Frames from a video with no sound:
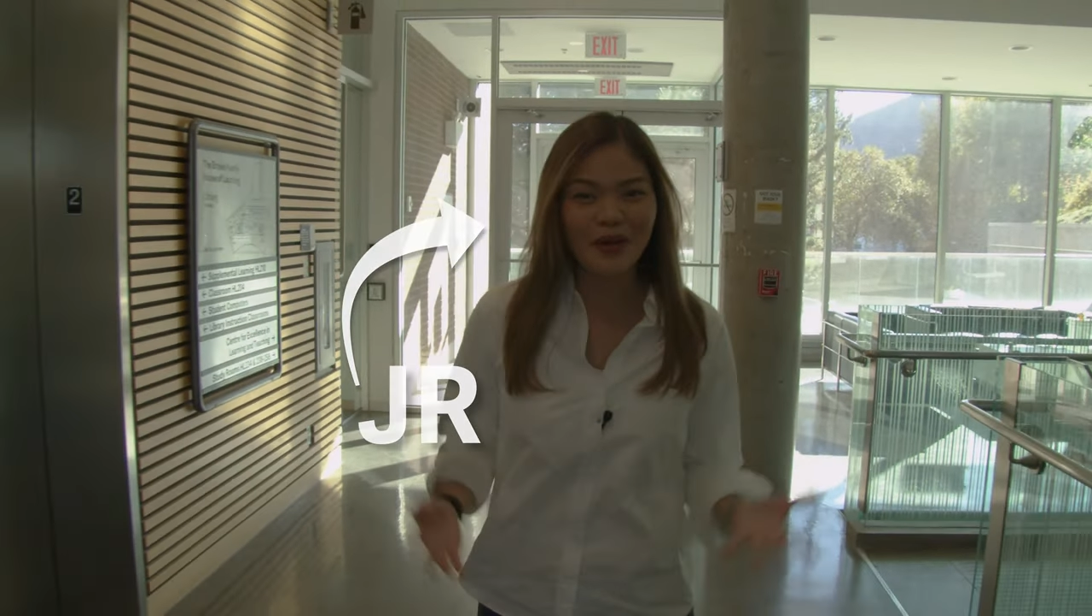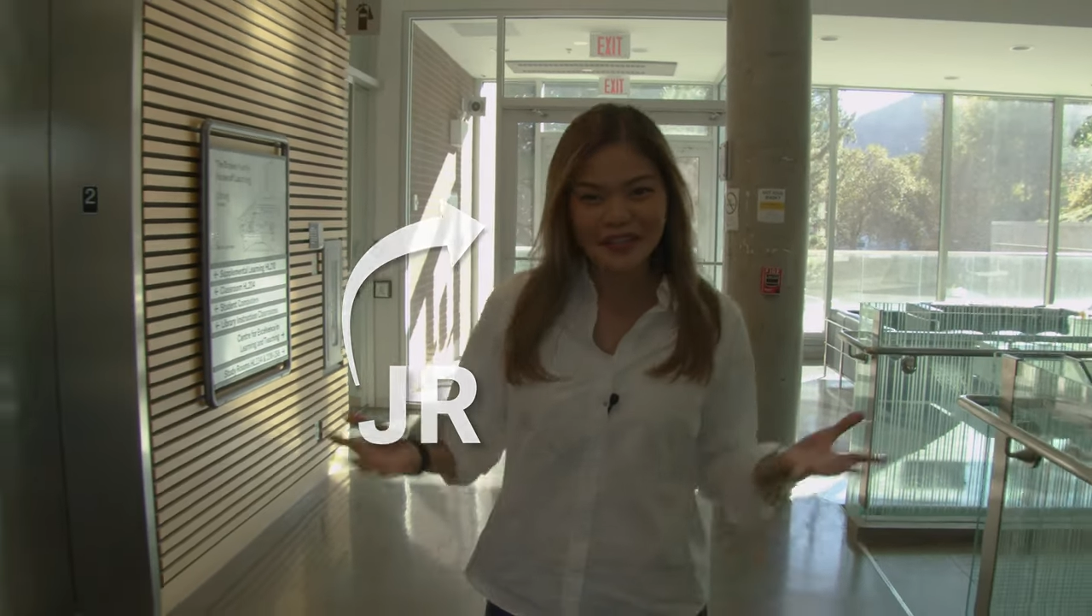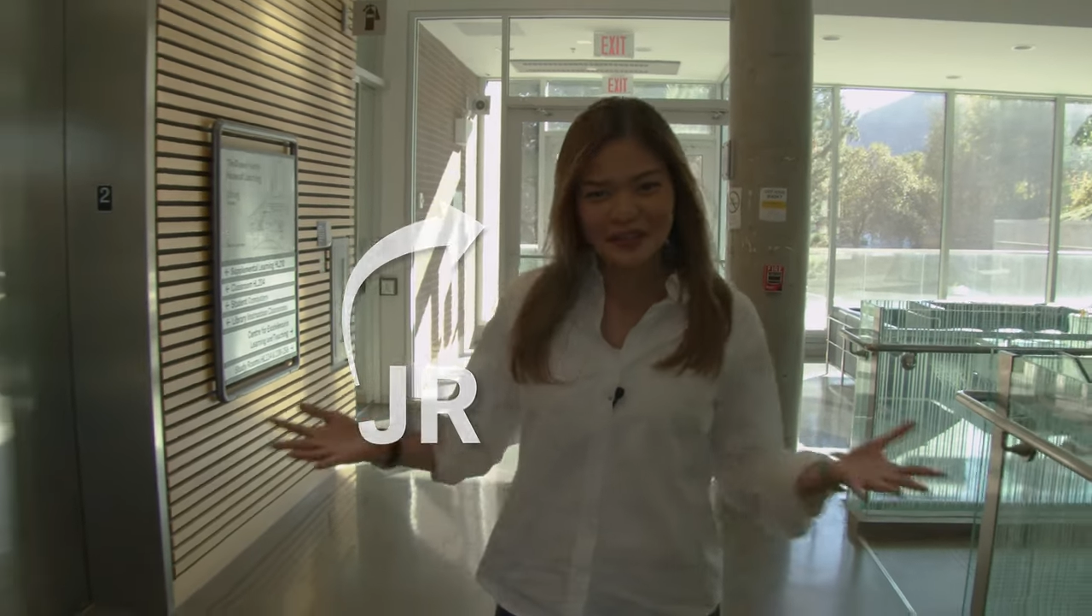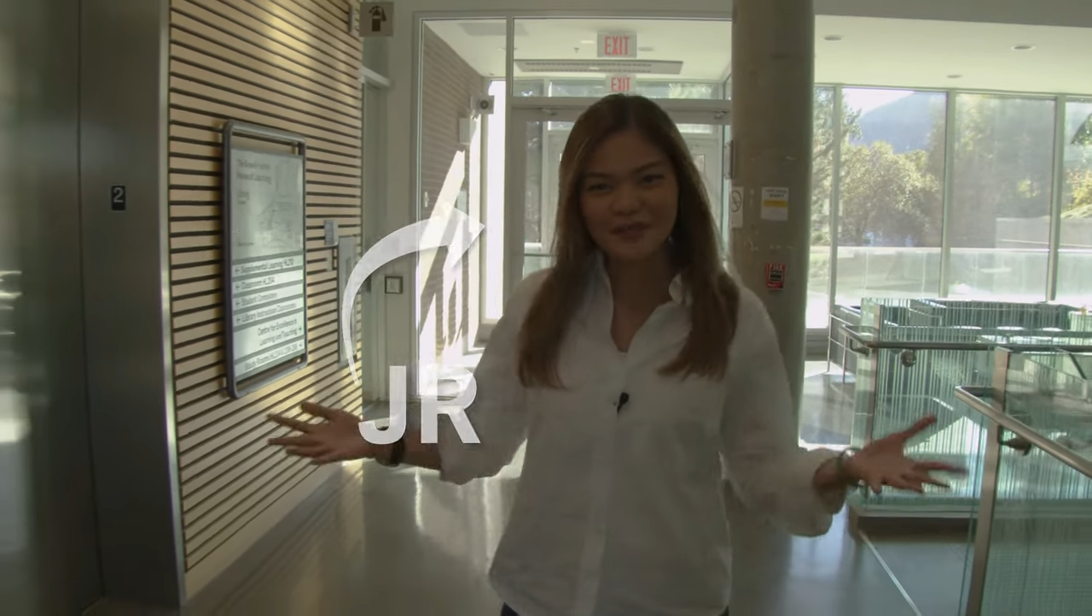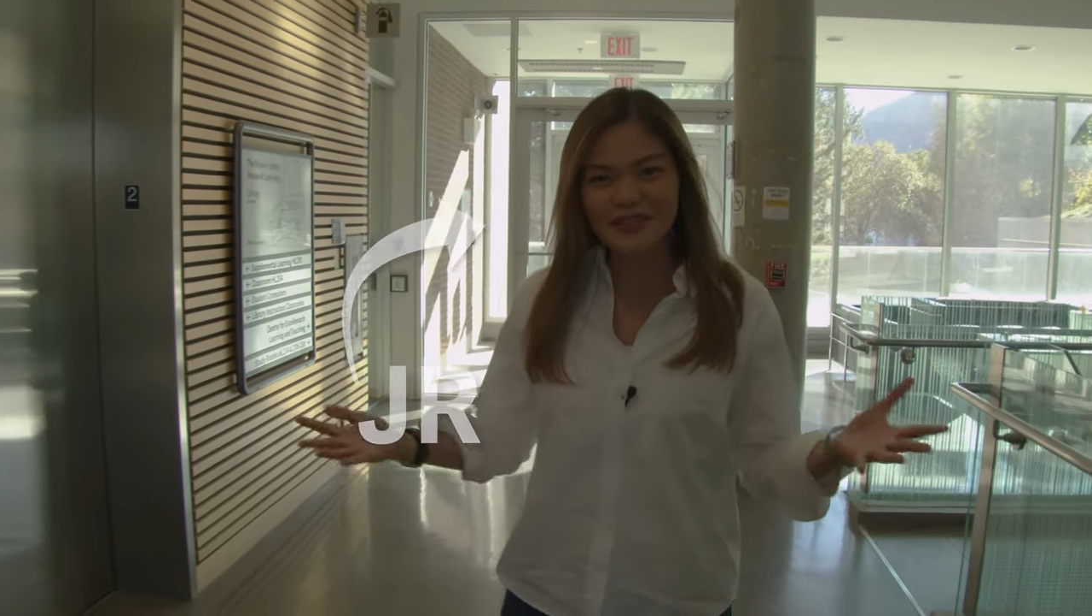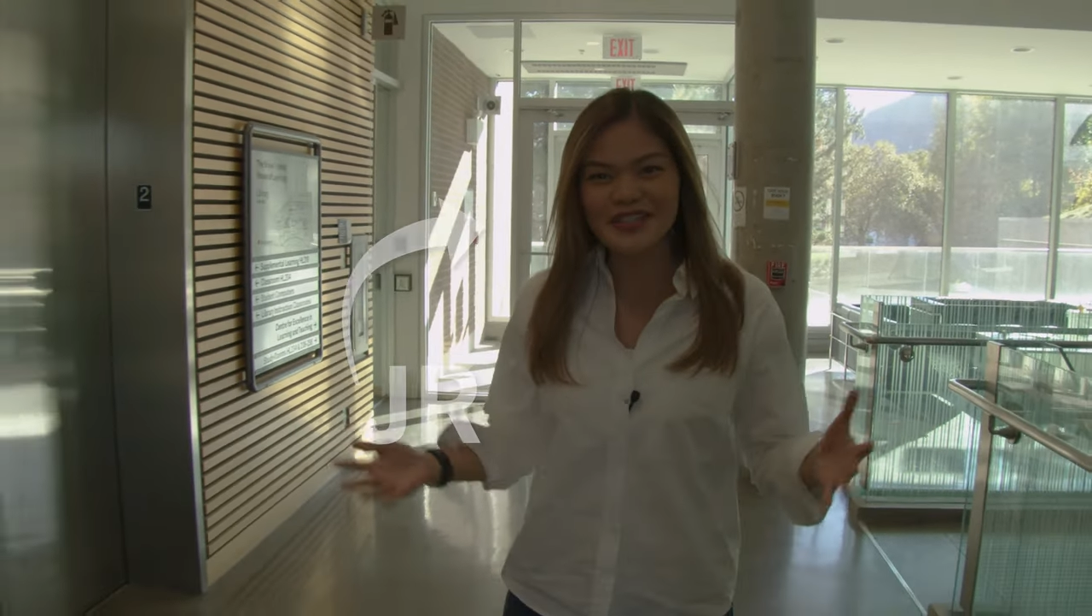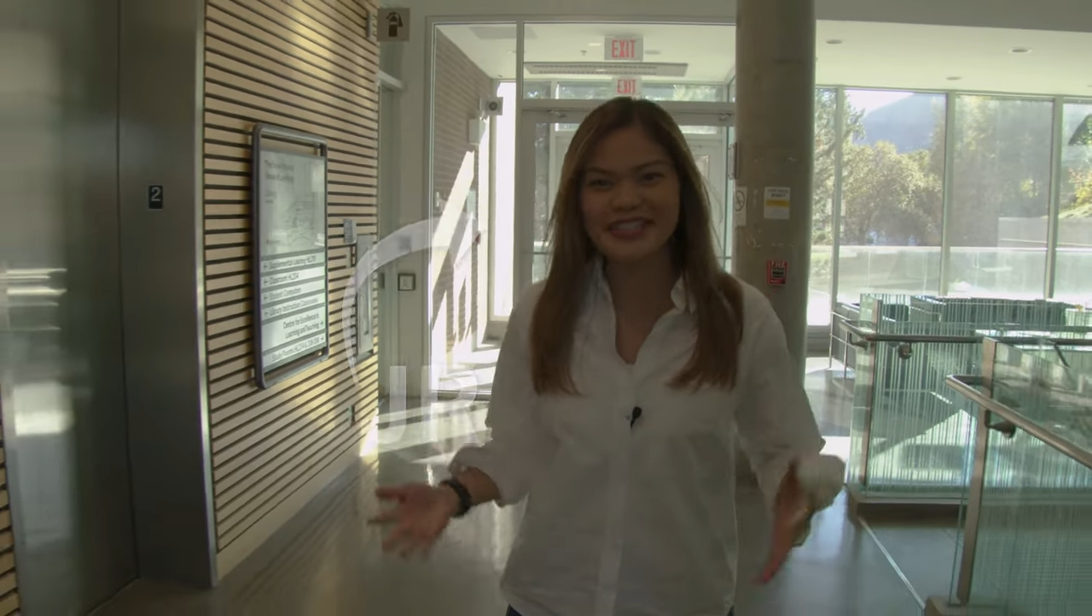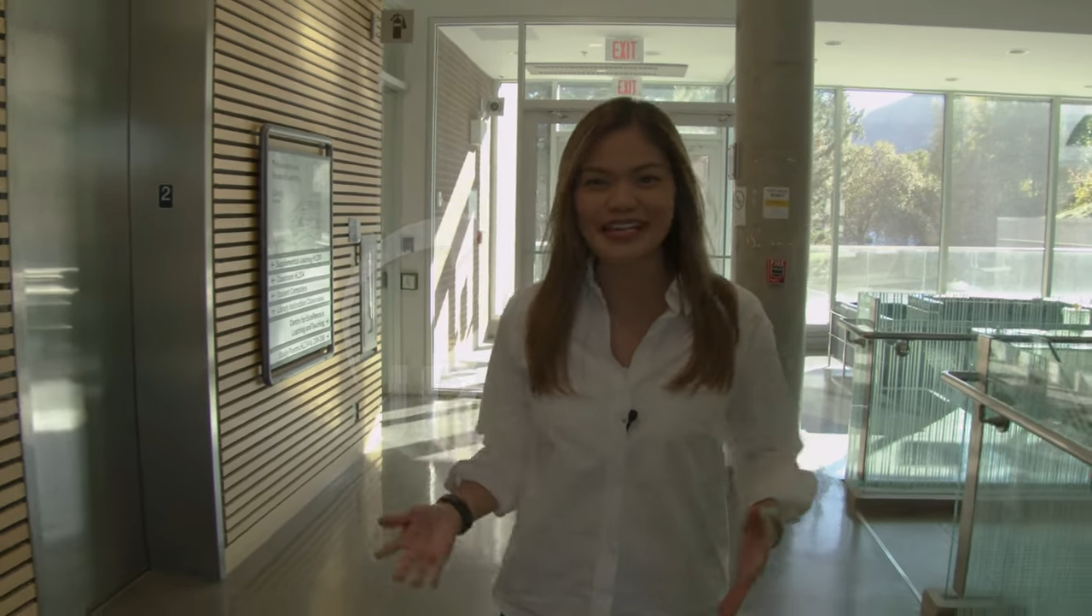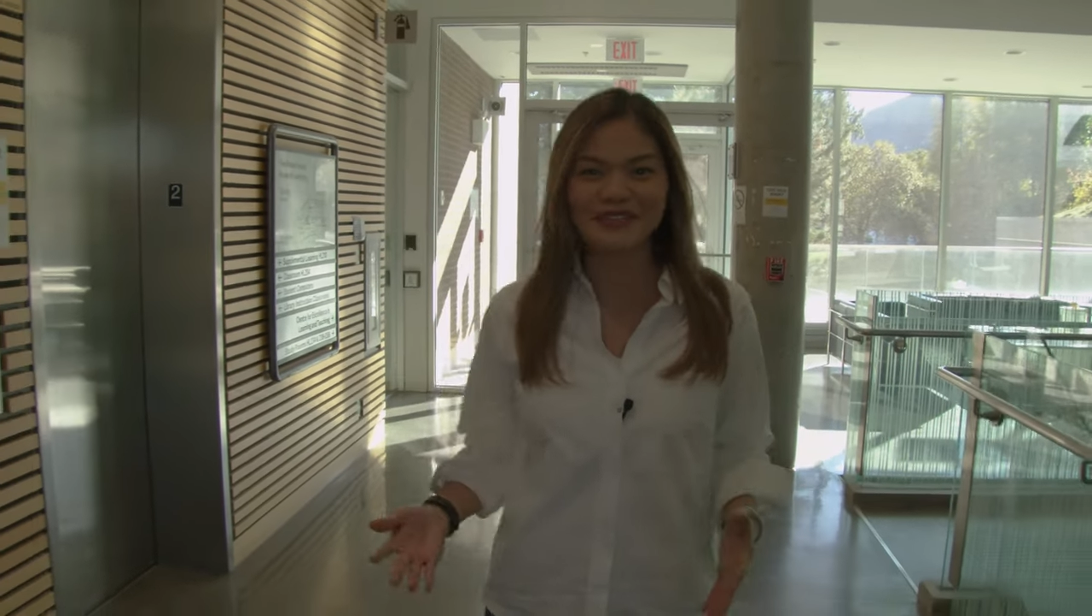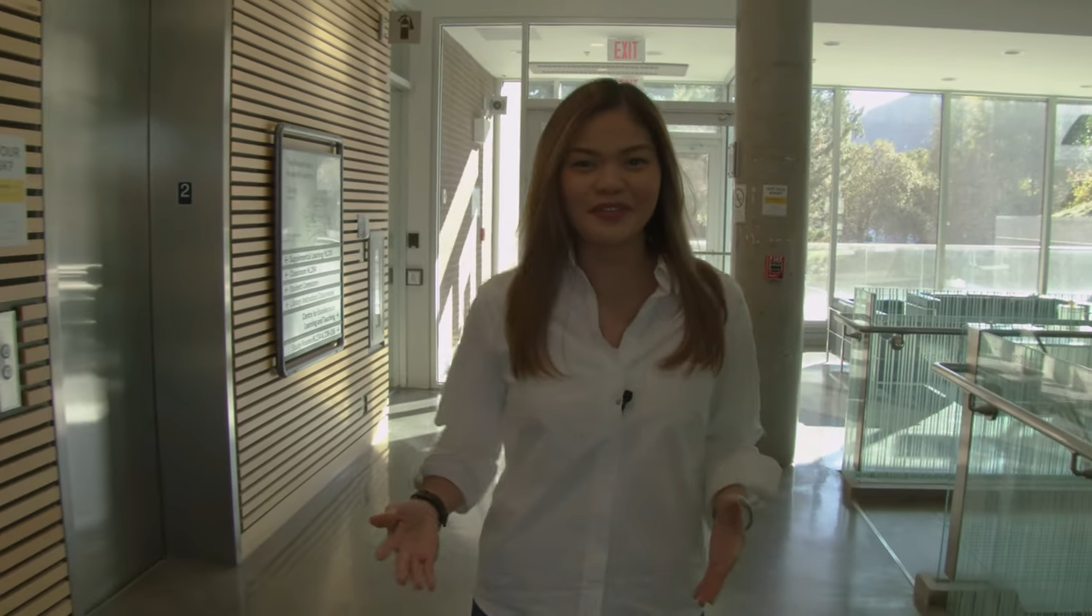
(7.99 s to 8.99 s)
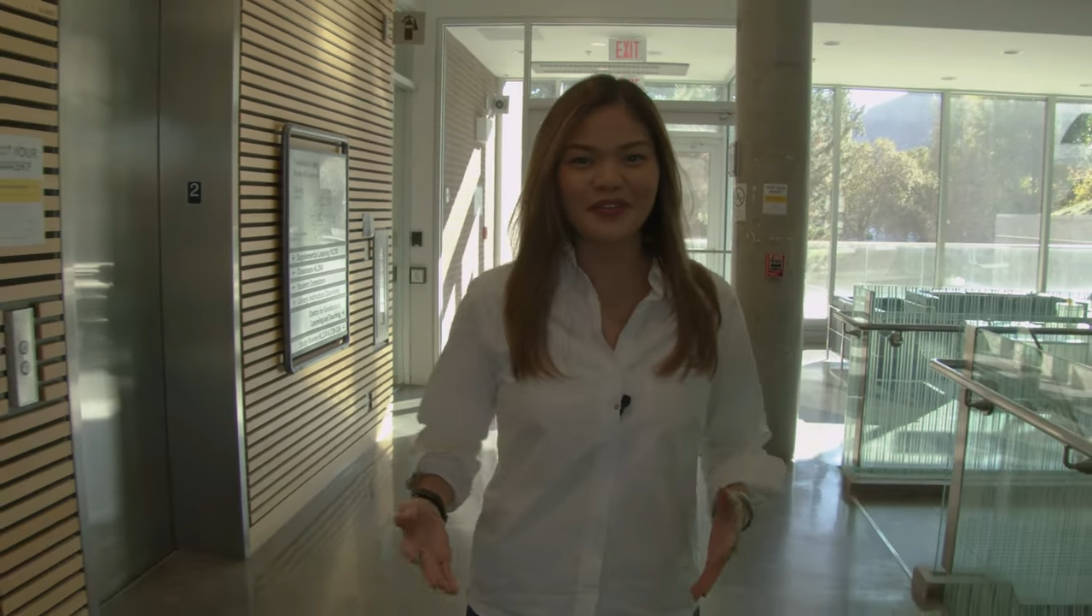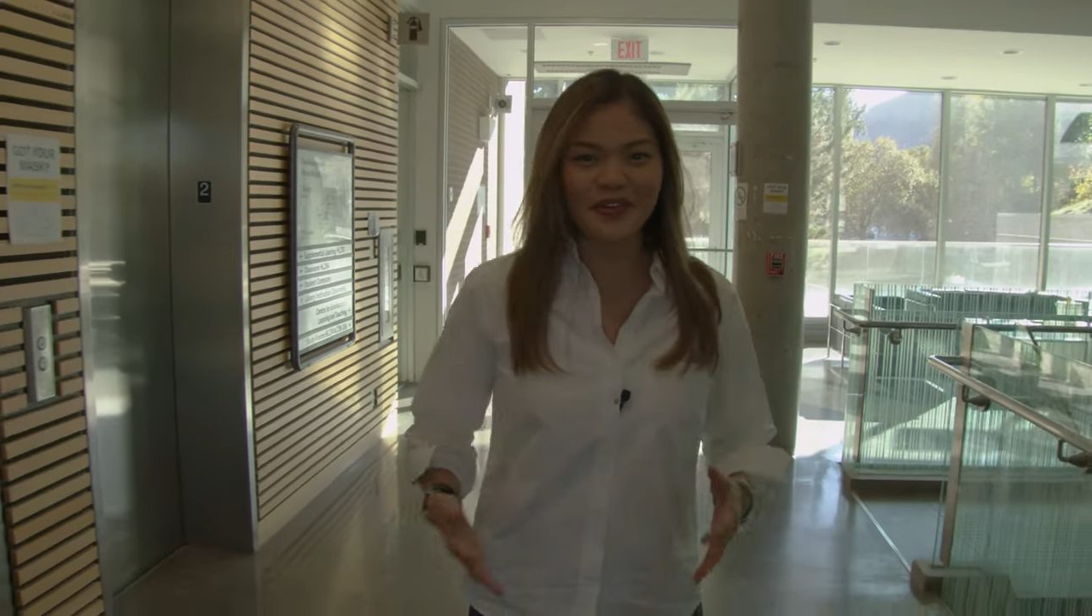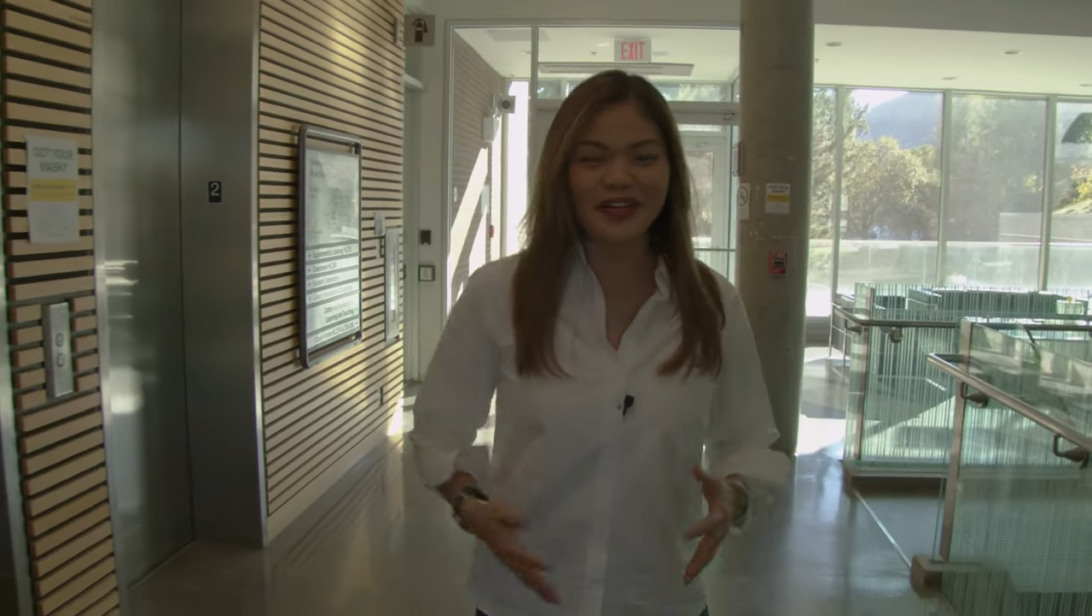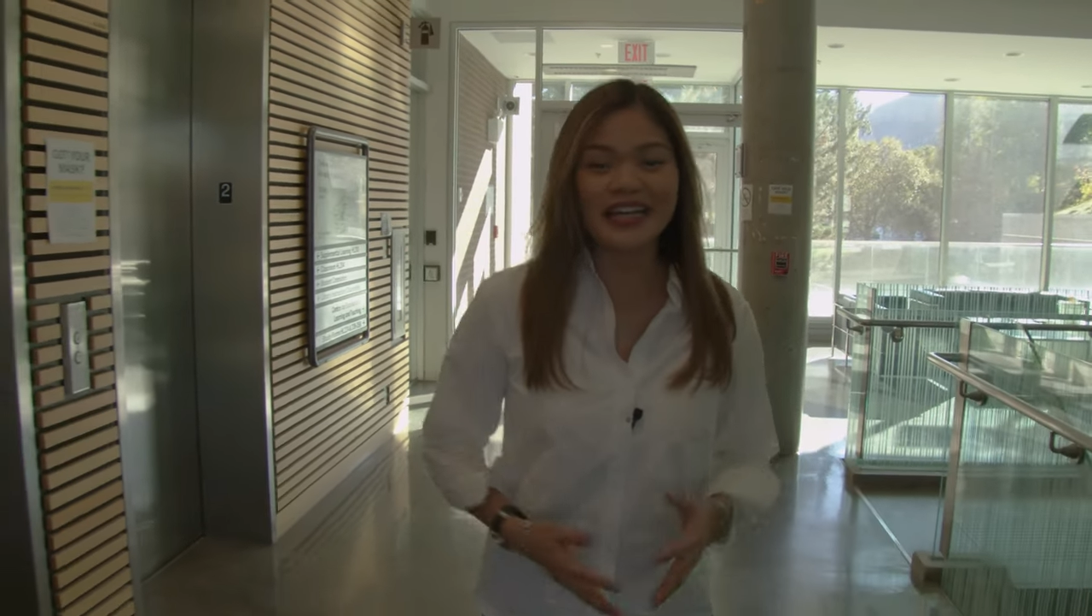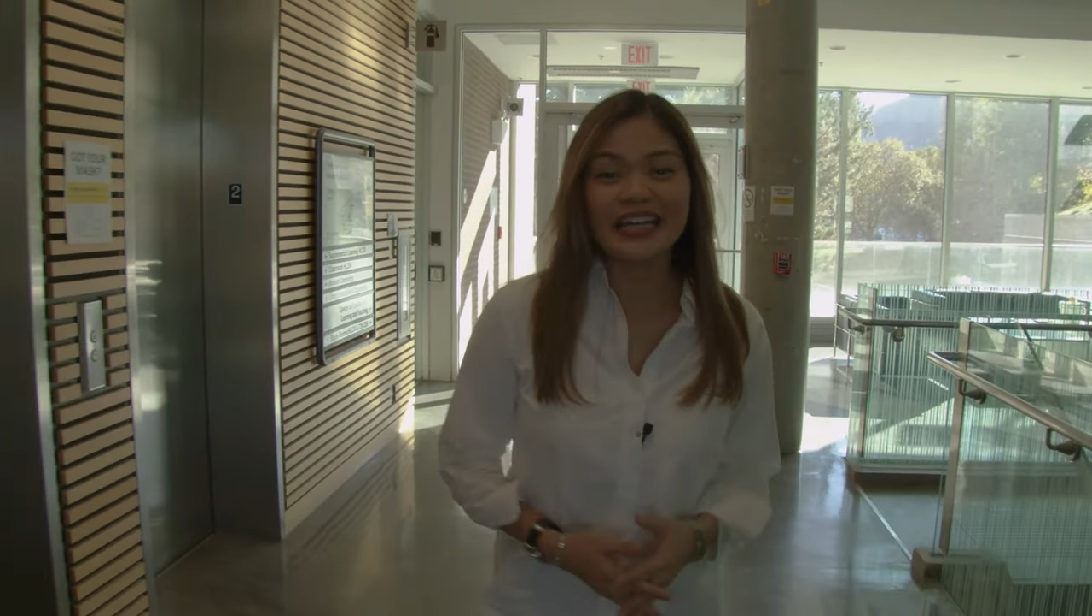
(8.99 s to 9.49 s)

Welcome to the second floor.